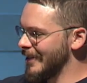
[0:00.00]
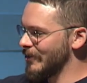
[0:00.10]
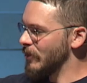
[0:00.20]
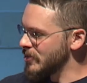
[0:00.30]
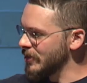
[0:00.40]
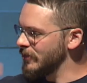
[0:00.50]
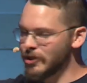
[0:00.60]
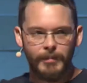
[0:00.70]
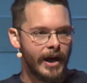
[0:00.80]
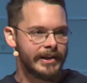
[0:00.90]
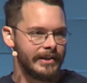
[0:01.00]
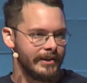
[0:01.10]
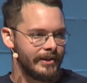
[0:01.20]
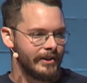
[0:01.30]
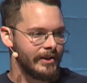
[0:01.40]
rushing through your body
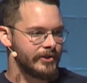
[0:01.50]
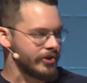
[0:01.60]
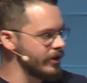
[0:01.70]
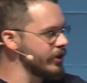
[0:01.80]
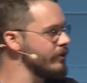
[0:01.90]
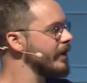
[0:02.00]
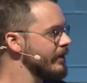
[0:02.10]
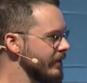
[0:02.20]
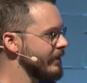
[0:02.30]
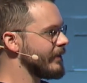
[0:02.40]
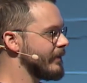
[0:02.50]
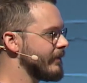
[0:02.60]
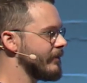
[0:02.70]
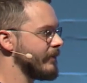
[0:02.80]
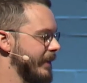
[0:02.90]
so that you can
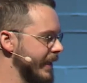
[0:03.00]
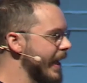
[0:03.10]
get